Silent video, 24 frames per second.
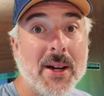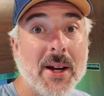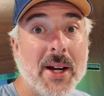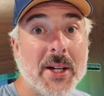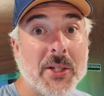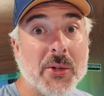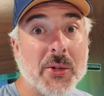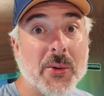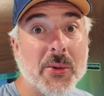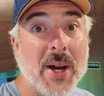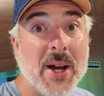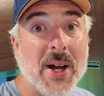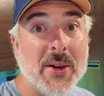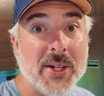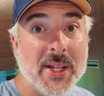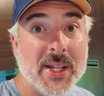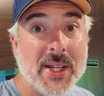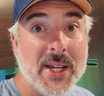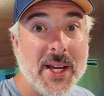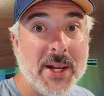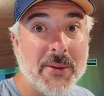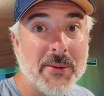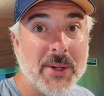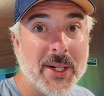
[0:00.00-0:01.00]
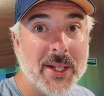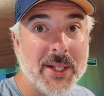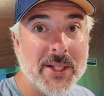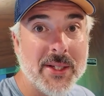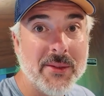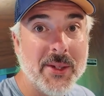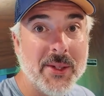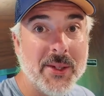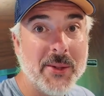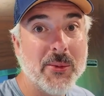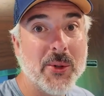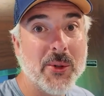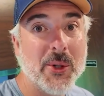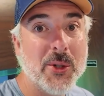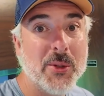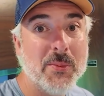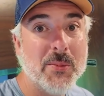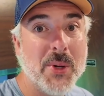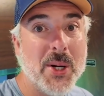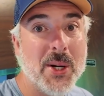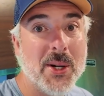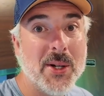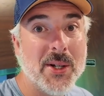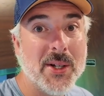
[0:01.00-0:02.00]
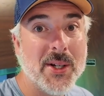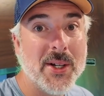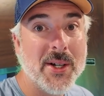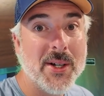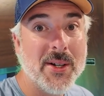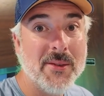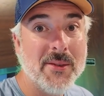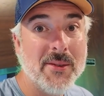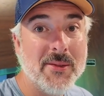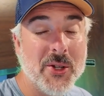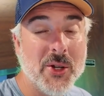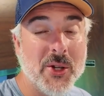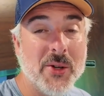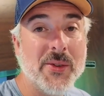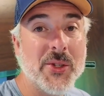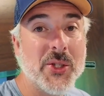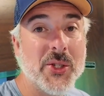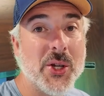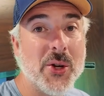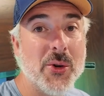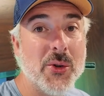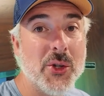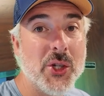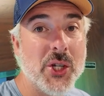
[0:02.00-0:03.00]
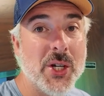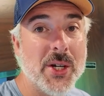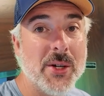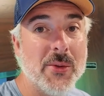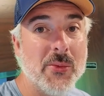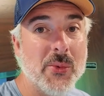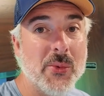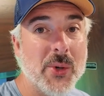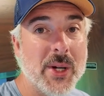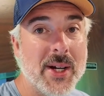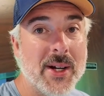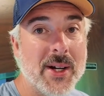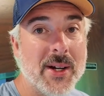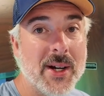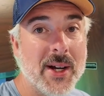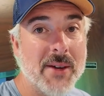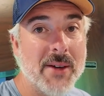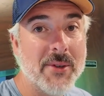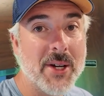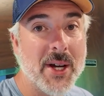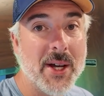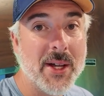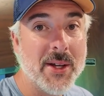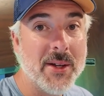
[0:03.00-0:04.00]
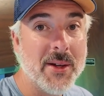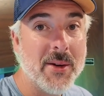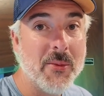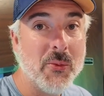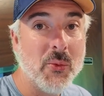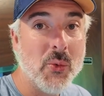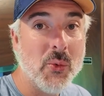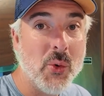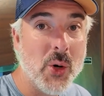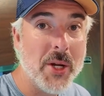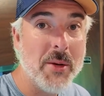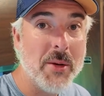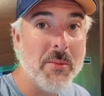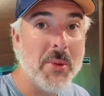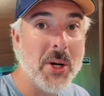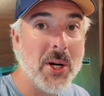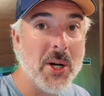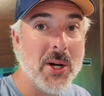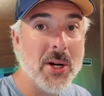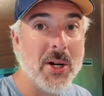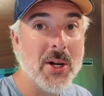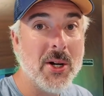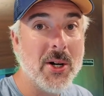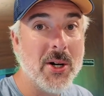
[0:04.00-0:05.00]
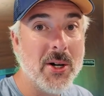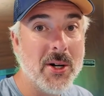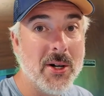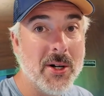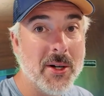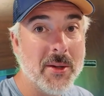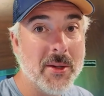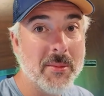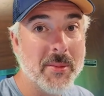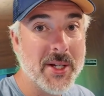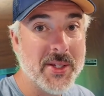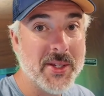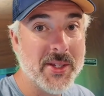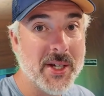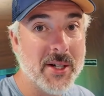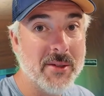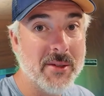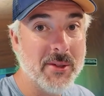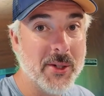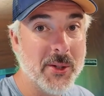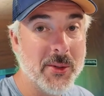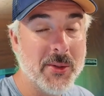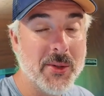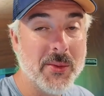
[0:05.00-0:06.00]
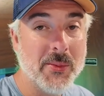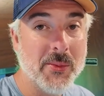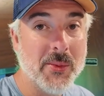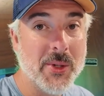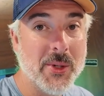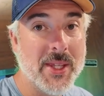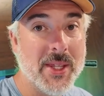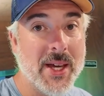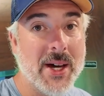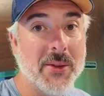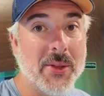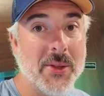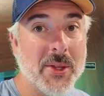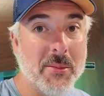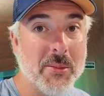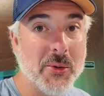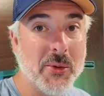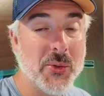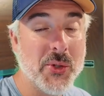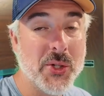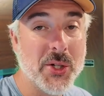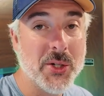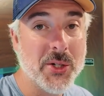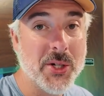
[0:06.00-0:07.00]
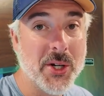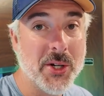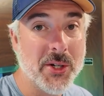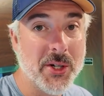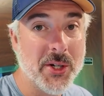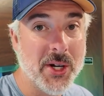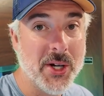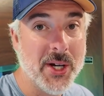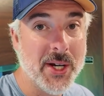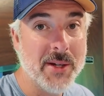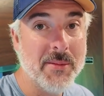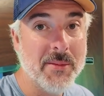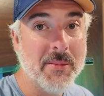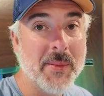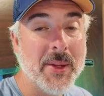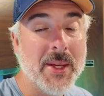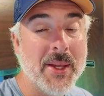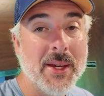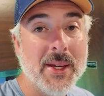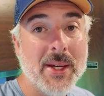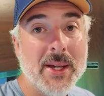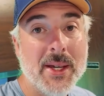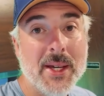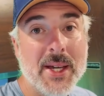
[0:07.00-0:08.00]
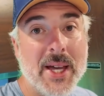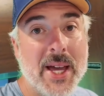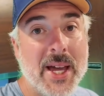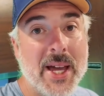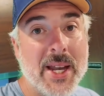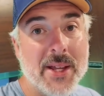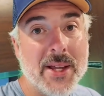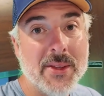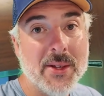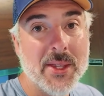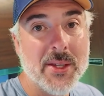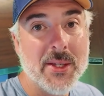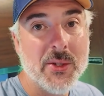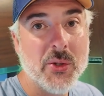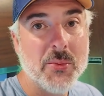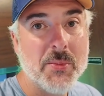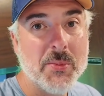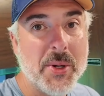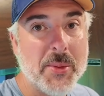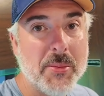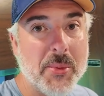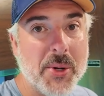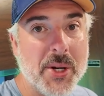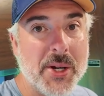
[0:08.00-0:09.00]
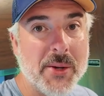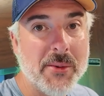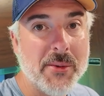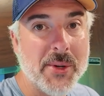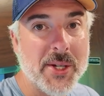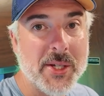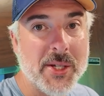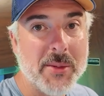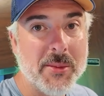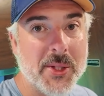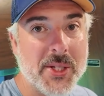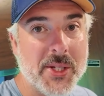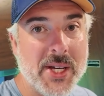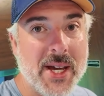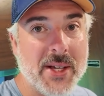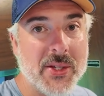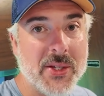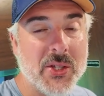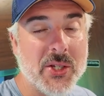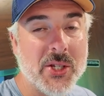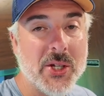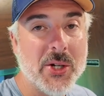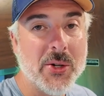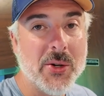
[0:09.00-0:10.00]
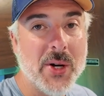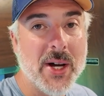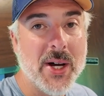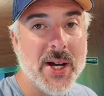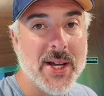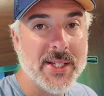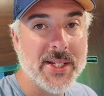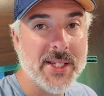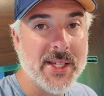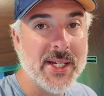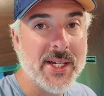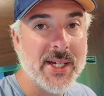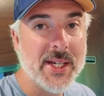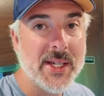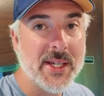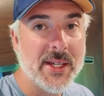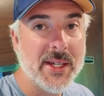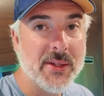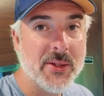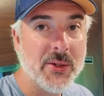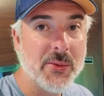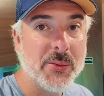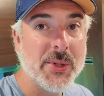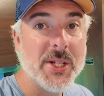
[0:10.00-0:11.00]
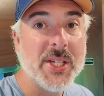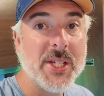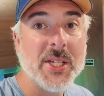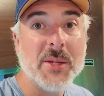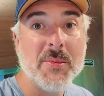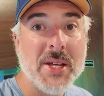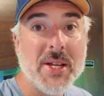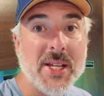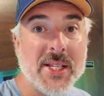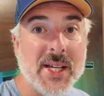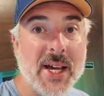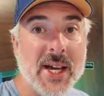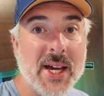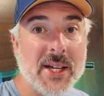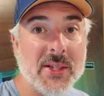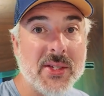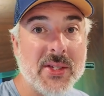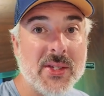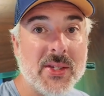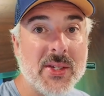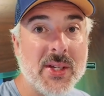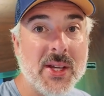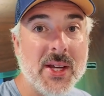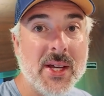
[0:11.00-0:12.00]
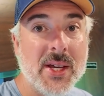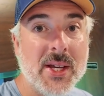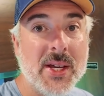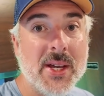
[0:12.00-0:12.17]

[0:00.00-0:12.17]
All right, so we're out in a relatively rural part of Nova Scotia where I've got 1 bar on my cell phone without the booster turned on. And I thought this would be a pretty reasonable test, so I did 3 speed tests.